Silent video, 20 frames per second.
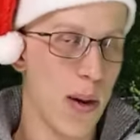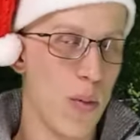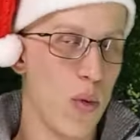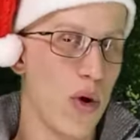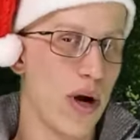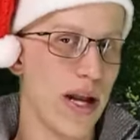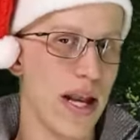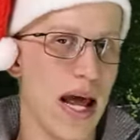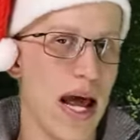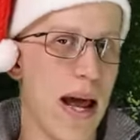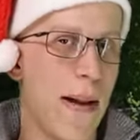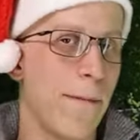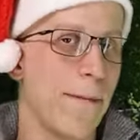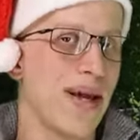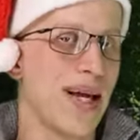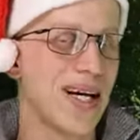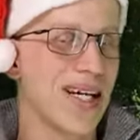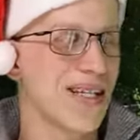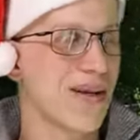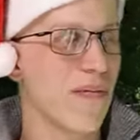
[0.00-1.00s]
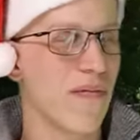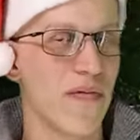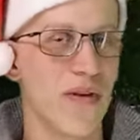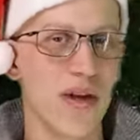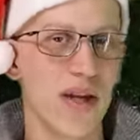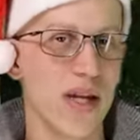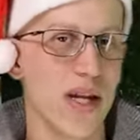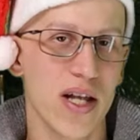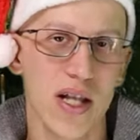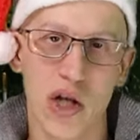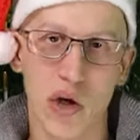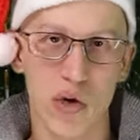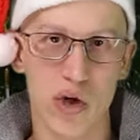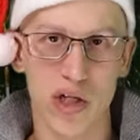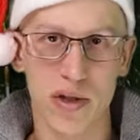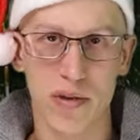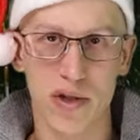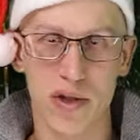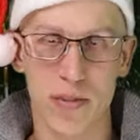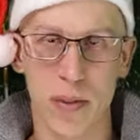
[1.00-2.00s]
I'm wearing the hat because I'm feeling in the
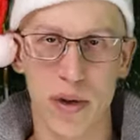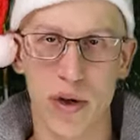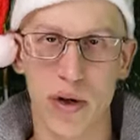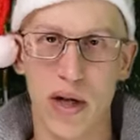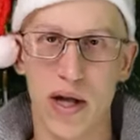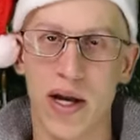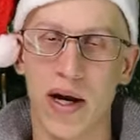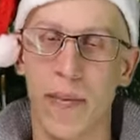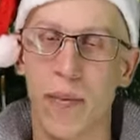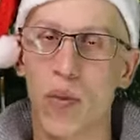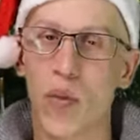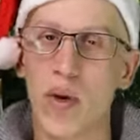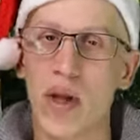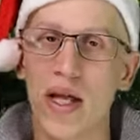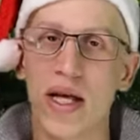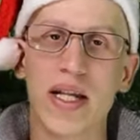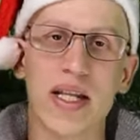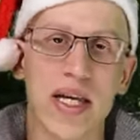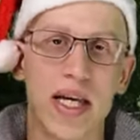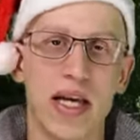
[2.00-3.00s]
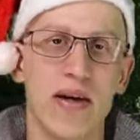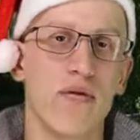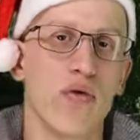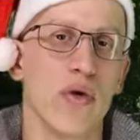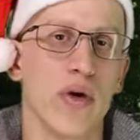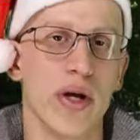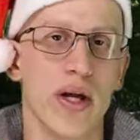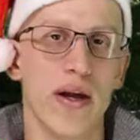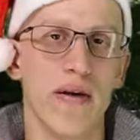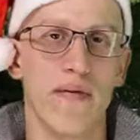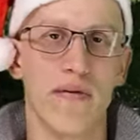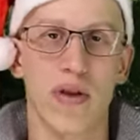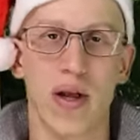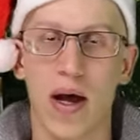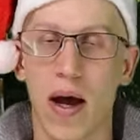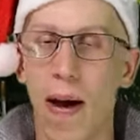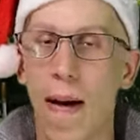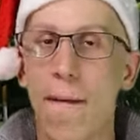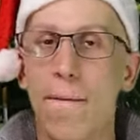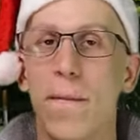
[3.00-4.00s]
Christmas spirit and I'm willing to give you a
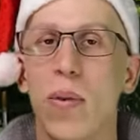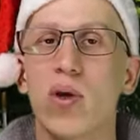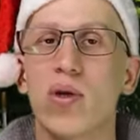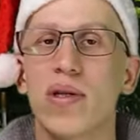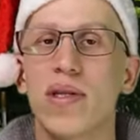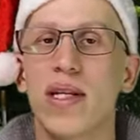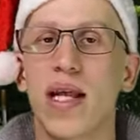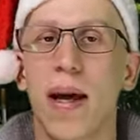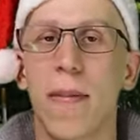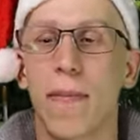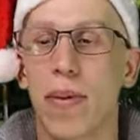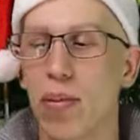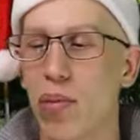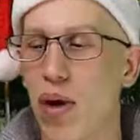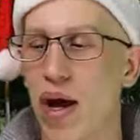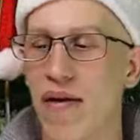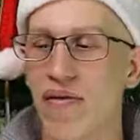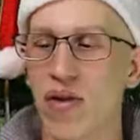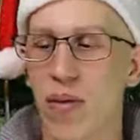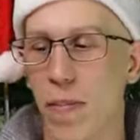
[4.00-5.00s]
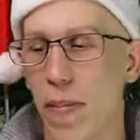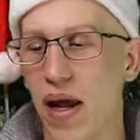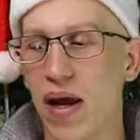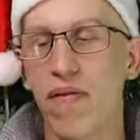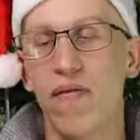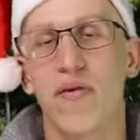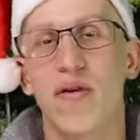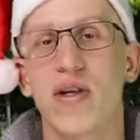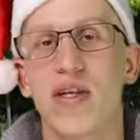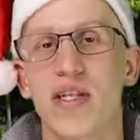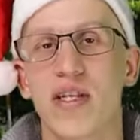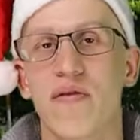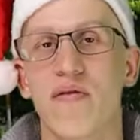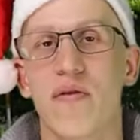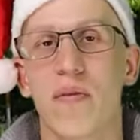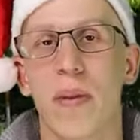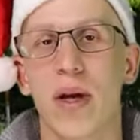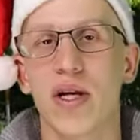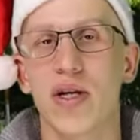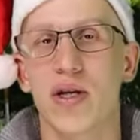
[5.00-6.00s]
gift. Most of the time people have to pay for this
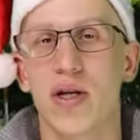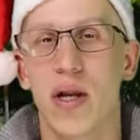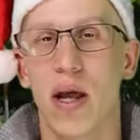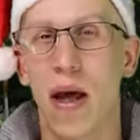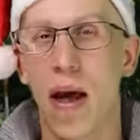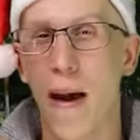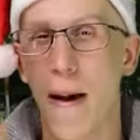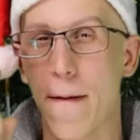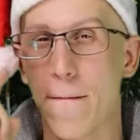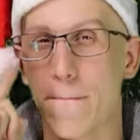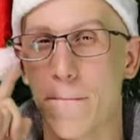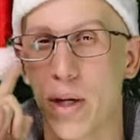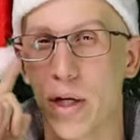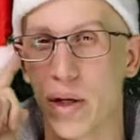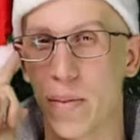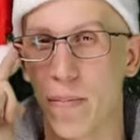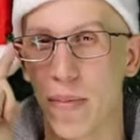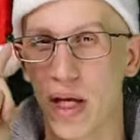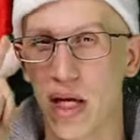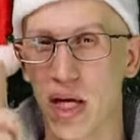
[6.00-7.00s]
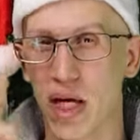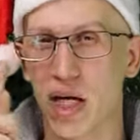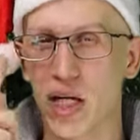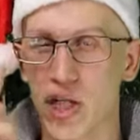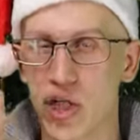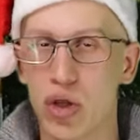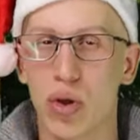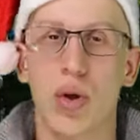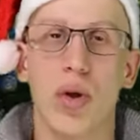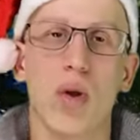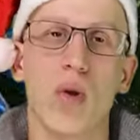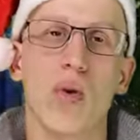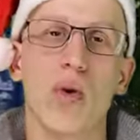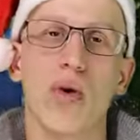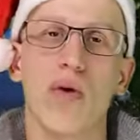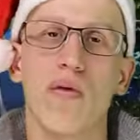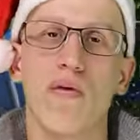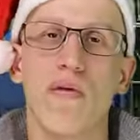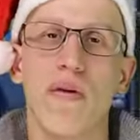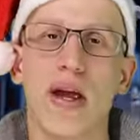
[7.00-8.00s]
information, but because you're a
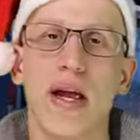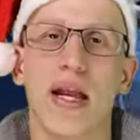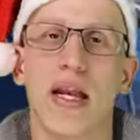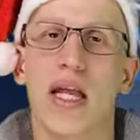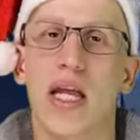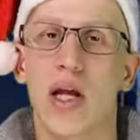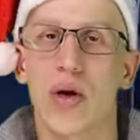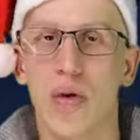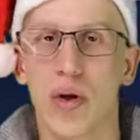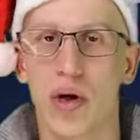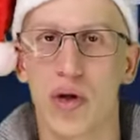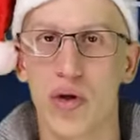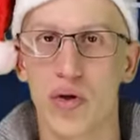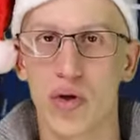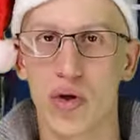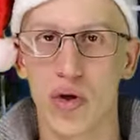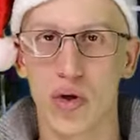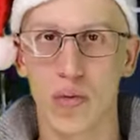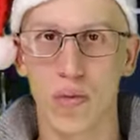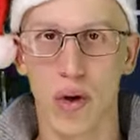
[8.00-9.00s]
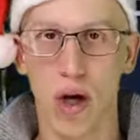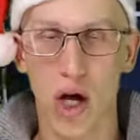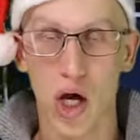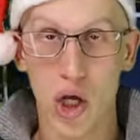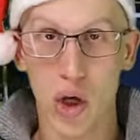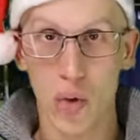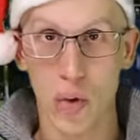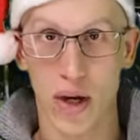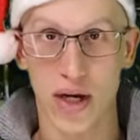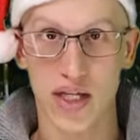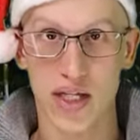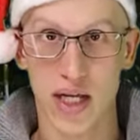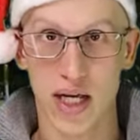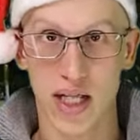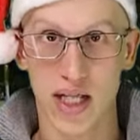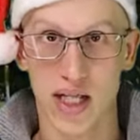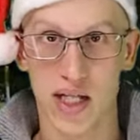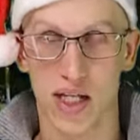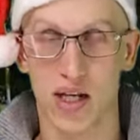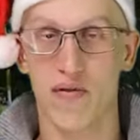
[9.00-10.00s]
loyal fan here on YouTube, you
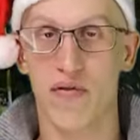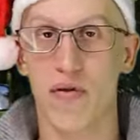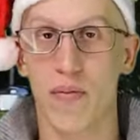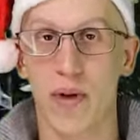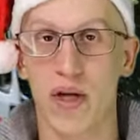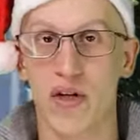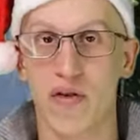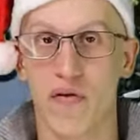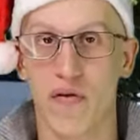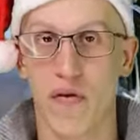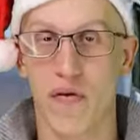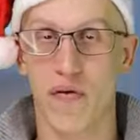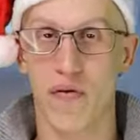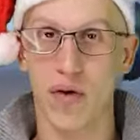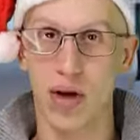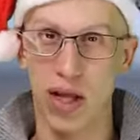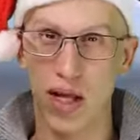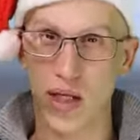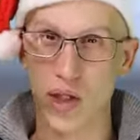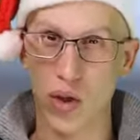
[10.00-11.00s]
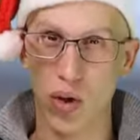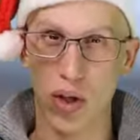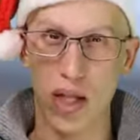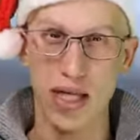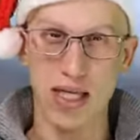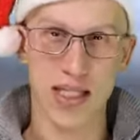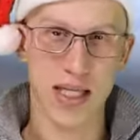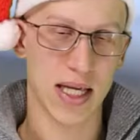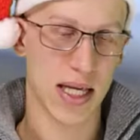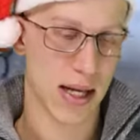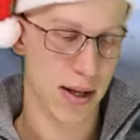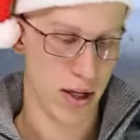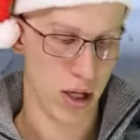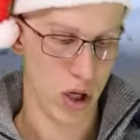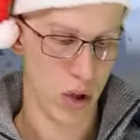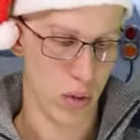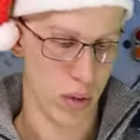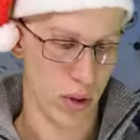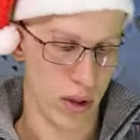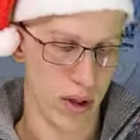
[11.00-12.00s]
actually get this information for free. So let's
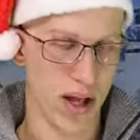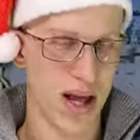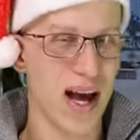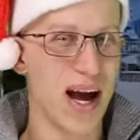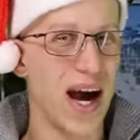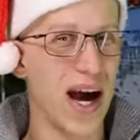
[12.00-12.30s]
get going.